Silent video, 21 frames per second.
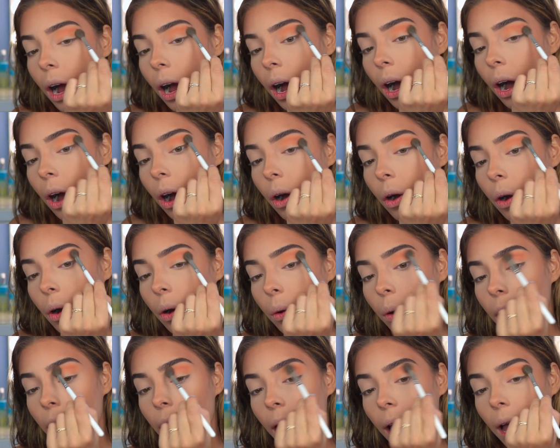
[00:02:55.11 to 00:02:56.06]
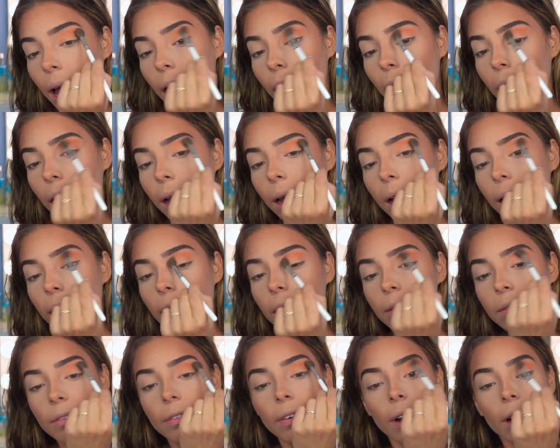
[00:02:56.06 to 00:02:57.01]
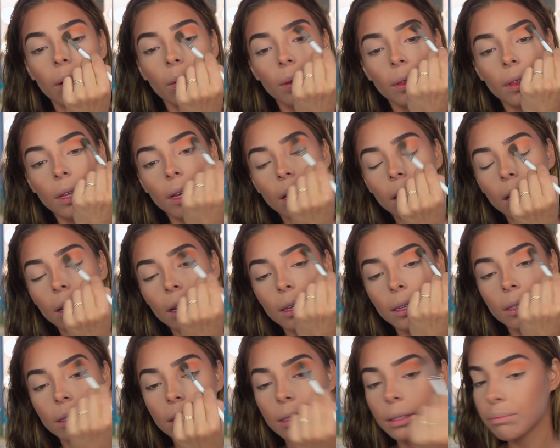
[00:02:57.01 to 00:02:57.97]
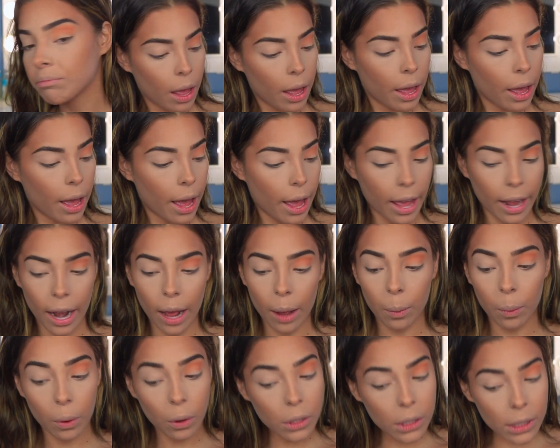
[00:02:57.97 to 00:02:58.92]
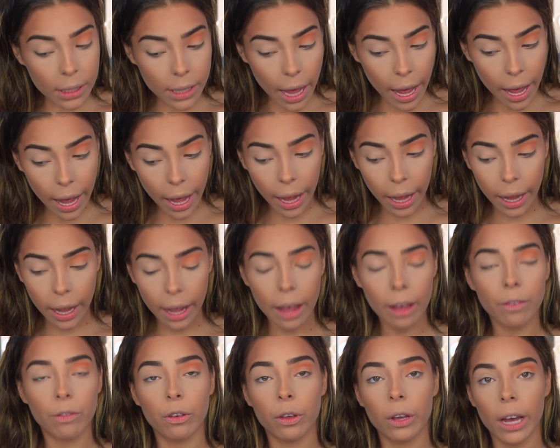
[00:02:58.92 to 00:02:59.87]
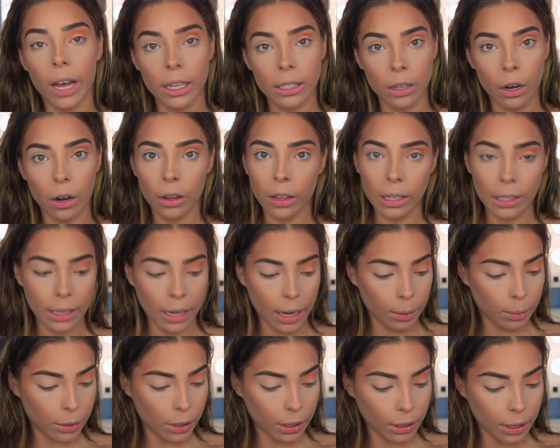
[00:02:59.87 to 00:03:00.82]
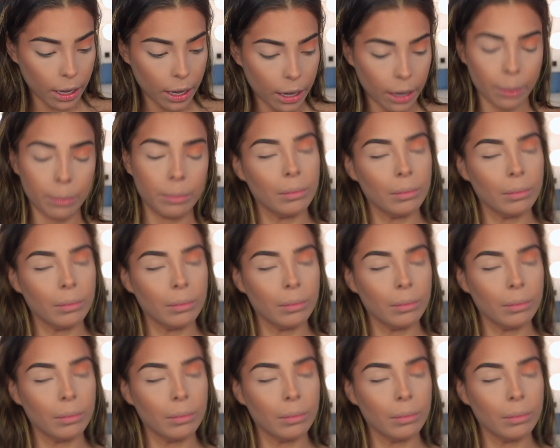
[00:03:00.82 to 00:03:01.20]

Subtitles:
Okay, I can fuck with this. And I will say, if you guys are the type to like